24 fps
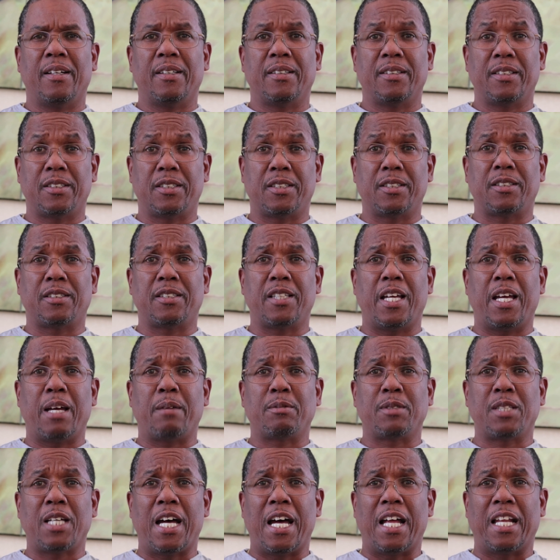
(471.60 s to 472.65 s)
This is Sam
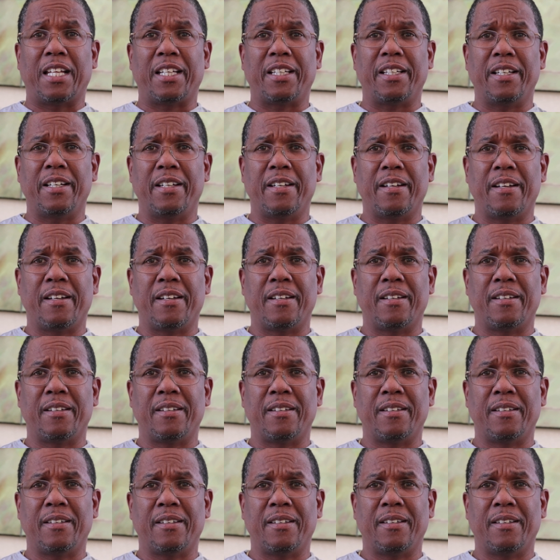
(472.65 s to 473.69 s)
Tolley,
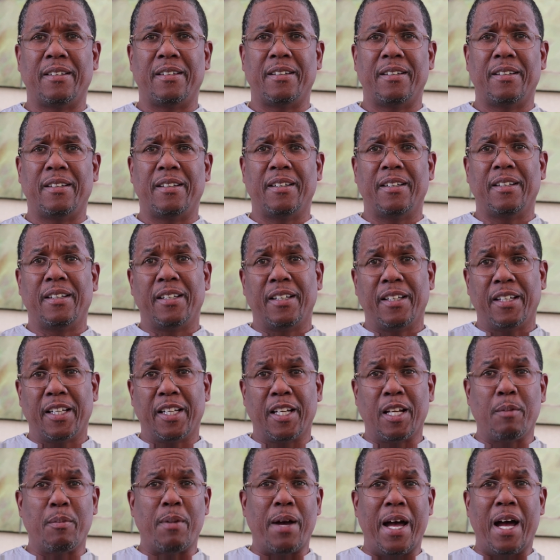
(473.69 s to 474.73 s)
and I'm